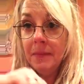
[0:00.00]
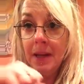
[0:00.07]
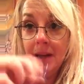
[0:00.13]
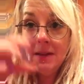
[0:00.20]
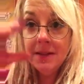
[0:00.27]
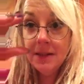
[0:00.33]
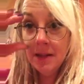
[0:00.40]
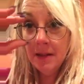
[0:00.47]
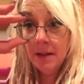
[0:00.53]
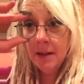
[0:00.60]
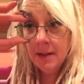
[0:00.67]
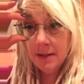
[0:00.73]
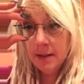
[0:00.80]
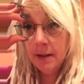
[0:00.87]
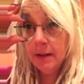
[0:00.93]

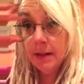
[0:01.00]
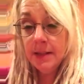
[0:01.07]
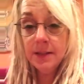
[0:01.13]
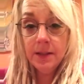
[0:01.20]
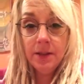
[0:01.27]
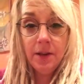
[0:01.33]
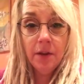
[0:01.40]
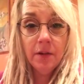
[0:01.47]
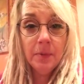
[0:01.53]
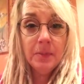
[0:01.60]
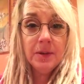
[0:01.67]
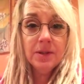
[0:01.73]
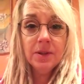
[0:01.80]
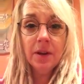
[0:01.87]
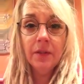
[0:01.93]
Eastern
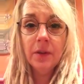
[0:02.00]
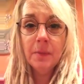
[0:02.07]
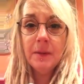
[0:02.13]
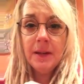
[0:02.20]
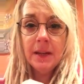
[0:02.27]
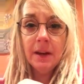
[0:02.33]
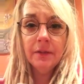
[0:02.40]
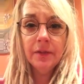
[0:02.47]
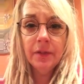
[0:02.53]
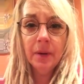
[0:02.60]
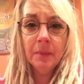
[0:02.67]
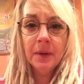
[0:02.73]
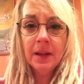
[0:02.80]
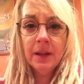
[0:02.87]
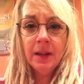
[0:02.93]
Europe. It's sort of coming down
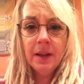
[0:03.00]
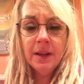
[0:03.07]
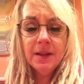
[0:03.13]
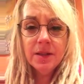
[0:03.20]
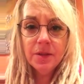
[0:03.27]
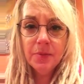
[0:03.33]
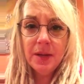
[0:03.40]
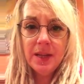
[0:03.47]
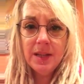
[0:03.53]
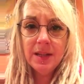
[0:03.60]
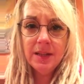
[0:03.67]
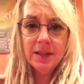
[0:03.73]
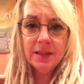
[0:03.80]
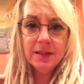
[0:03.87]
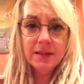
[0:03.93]
from
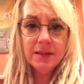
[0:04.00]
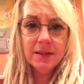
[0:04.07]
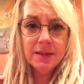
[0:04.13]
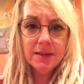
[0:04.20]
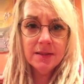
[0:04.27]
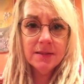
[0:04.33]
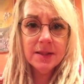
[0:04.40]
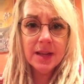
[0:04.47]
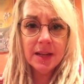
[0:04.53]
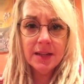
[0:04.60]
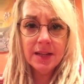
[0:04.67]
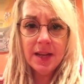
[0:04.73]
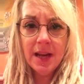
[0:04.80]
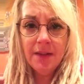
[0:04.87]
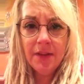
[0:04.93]
Sweden and
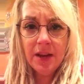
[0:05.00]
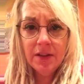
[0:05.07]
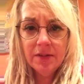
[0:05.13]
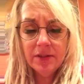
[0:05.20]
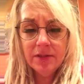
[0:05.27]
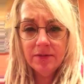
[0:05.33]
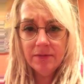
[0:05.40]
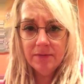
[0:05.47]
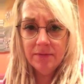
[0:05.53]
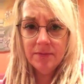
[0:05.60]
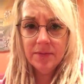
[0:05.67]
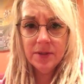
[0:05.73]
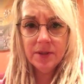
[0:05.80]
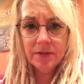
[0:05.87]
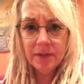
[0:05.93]
Scandinavia and
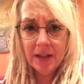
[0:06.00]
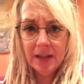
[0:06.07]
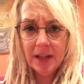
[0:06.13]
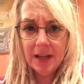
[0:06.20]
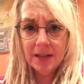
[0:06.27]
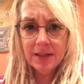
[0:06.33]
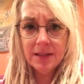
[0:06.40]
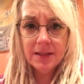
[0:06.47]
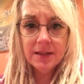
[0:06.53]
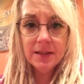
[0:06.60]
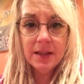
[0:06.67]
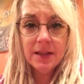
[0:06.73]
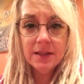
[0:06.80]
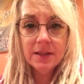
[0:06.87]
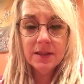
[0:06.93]
stuff like that, and
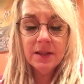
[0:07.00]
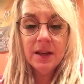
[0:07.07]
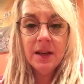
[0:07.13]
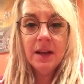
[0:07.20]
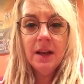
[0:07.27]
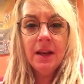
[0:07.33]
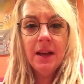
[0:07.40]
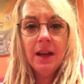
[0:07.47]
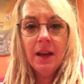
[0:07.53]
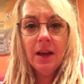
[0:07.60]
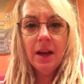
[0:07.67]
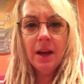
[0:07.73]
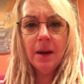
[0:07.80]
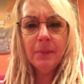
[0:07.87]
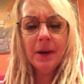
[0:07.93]
it's
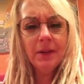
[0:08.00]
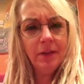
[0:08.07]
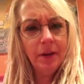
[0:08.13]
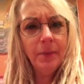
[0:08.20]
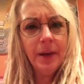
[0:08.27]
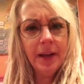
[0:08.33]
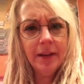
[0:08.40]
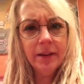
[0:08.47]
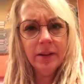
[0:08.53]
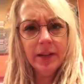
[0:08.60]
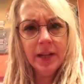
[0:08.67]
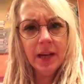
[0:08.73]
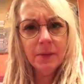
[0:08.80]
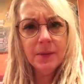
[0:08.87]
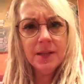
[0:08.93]
apparently we are
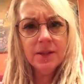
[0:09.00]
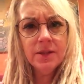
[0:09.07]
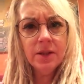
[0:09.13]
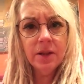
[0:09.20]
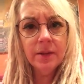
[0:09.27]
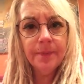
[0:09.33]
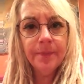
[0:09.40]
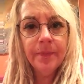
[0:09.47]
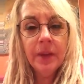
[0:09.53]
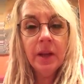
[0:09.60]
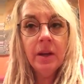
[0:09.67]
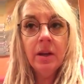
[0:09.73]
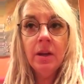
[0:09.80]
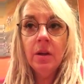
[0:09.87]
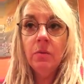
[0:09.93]
going to get a bit of snow,
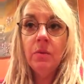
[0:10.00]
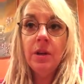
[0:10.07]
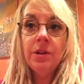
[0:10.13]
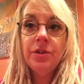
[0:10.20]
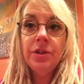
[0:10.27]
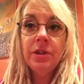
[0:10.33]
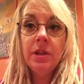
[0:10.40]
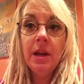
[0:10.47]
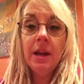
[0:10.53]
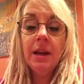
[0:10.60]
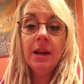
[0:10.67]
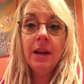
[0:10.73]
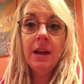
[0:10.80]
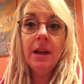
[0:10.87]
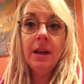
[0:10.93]
which
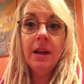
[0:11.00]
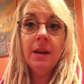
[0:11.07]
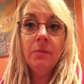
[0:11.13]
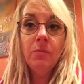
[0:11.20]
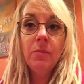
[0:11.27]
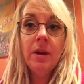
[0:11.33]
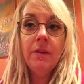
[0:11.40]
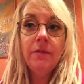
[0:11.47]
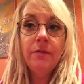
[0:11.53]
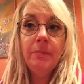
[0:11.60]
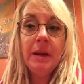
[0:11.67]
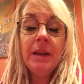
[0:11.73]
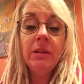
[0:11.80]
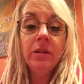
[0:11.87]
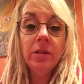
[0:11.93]

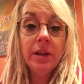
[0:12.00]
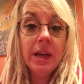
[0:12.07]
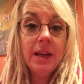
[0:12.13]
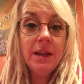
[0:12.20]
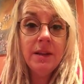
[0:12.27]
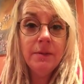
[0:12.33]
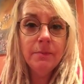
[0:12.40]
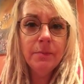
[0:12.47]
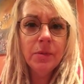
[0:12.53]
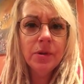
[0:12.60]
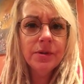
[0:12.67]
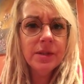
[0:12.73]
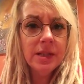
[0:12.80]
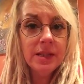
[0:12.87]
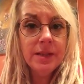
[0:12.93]
we've been lucky
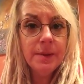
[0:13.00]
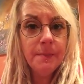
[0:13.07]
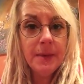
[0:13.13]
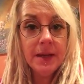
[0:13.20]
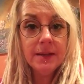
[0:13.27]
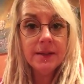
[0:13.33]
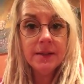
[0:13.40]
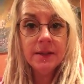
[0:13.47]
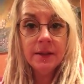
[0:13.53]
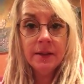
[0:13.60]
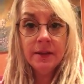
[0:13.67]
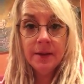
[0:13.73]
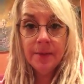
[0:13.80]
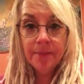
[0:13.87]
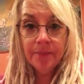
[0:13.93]
mostly to miss
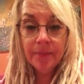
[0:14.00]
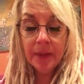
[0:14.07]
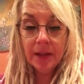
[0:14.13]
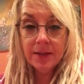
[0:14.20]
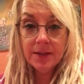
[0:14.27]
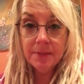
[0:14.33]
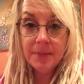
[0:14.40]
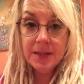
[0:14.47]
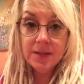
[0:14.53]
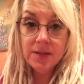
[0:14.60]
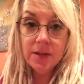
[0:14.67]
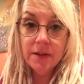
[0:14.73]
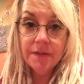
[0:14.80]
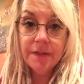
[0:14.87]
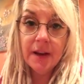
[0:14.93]

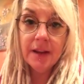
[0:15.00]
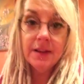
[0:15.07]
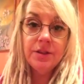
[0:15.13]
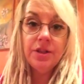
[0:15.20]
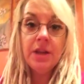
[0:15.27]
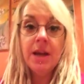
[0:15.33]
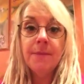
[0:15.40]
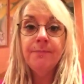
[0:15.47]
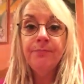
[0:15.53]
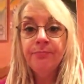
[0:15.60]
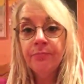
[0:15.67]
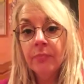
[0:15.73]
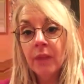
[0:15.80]
so far this year.